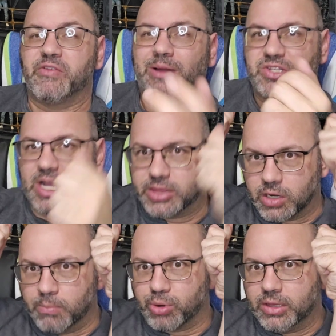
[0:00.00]
Everybody's got
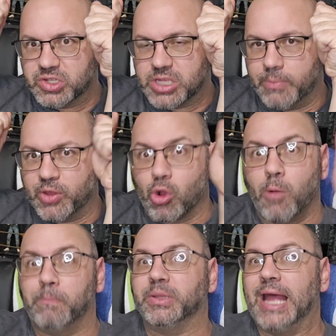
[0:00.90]
their umbrellas up. They're
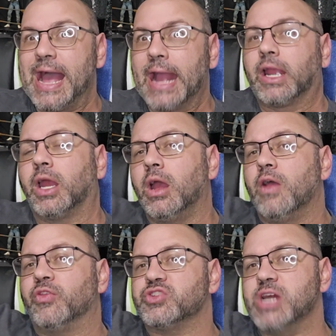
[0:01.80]
all black.
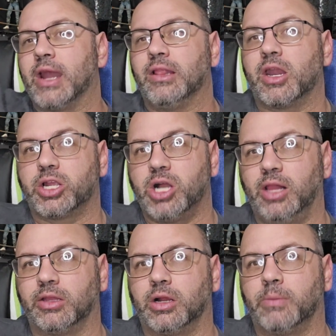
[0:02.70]
There's not a lot of
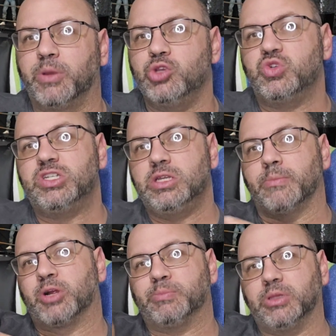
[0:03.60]
color, but you see the
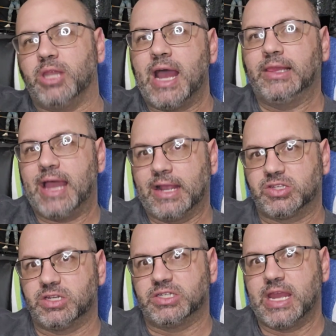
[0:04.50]
purple
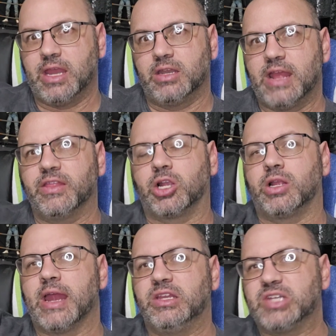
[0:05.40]
lilacs in his hand,
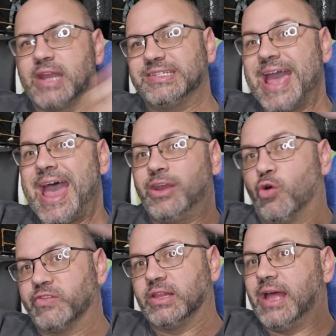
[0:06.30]
and he's got his hat
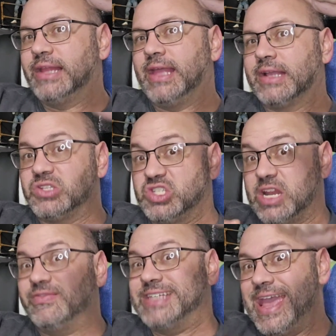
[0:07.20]
over the lilacs
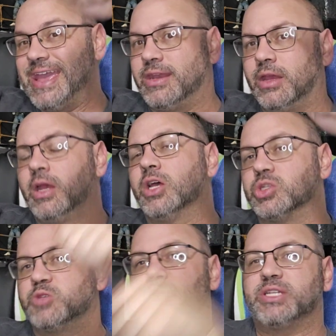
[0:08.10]
instead of his head,
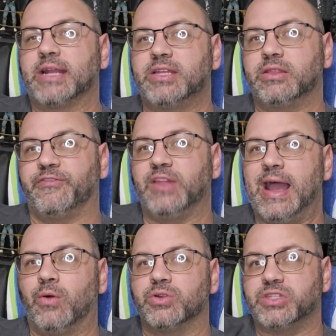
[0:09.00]
so he's protecting the
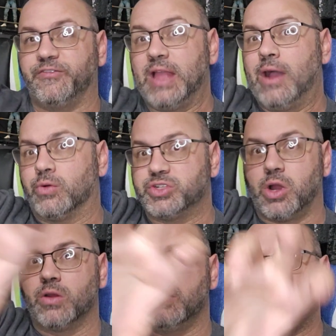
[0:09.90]
flowers. The flowers
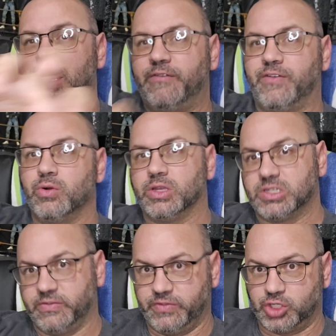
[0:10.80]
are the main
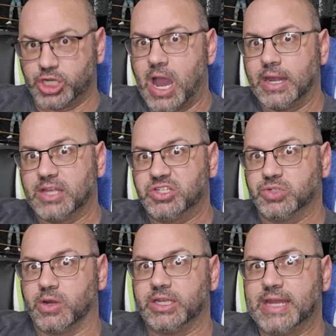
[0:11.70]
focus of the shot as
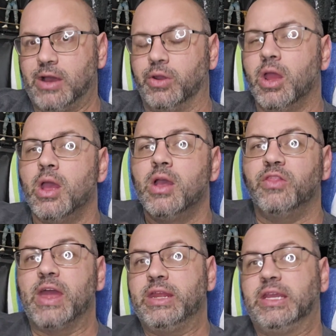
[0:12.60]
he's running down.
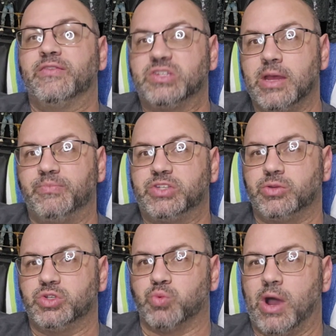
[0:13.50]
Then he gives them
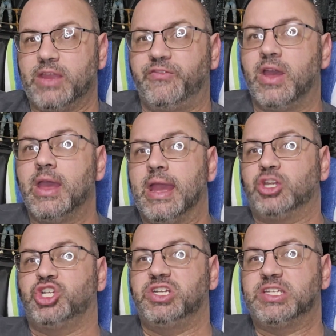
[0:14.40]
to his wife,
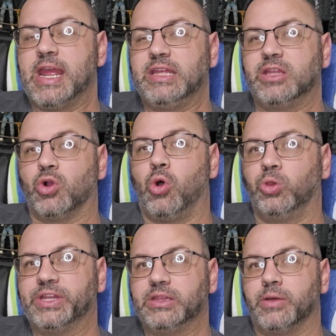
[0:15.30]
and she's standing there
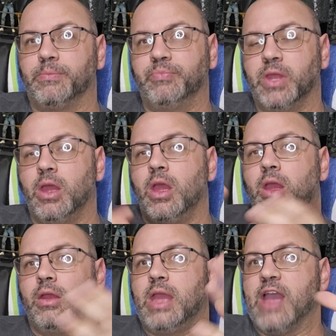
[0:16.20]
holding them.
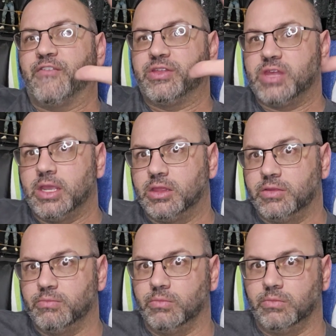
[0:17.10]
Everything in
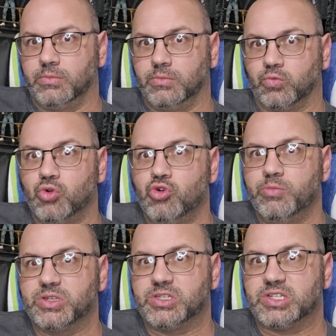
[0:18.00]
the
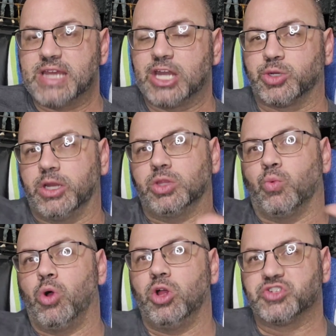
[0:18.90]
room is desaturated. The
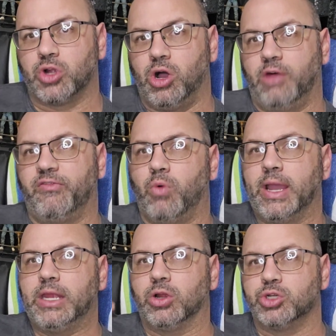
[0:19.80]
walls are
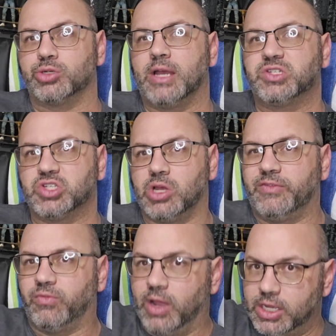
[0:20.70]
off-white. Her dress is
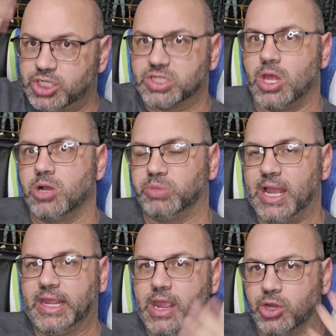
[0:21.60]
off-white. She has long
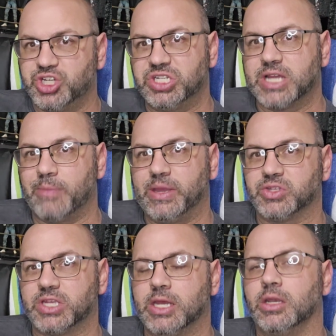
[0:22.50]
black hair. She's got pale
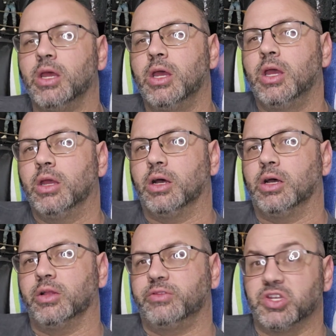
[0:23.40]
skin,
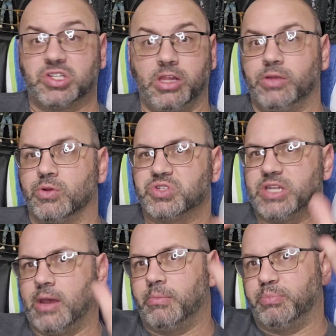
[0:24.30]
does Lily Rose
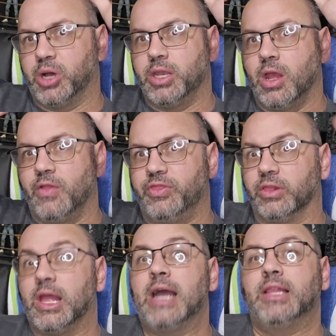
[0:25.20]
Depp. But the
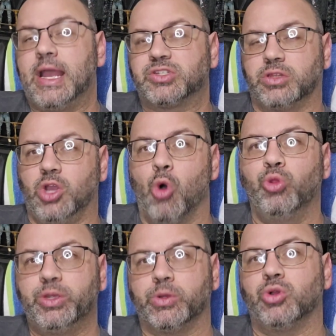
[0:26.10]
lilacs are the
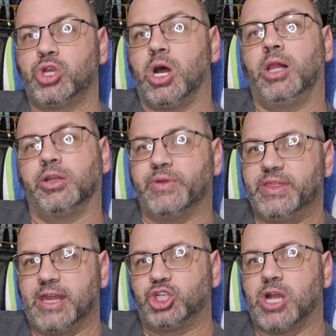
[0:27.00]
only real color
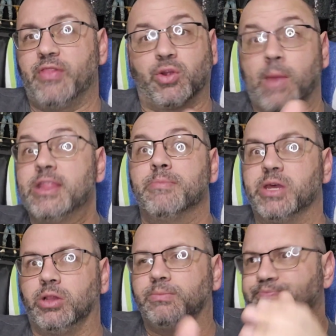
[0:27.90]
in that shot, and they're right in the
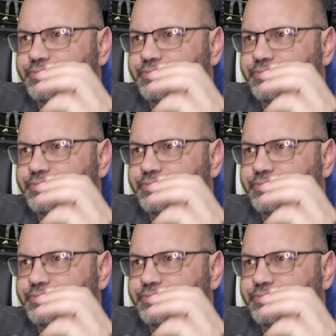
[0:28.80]
middle.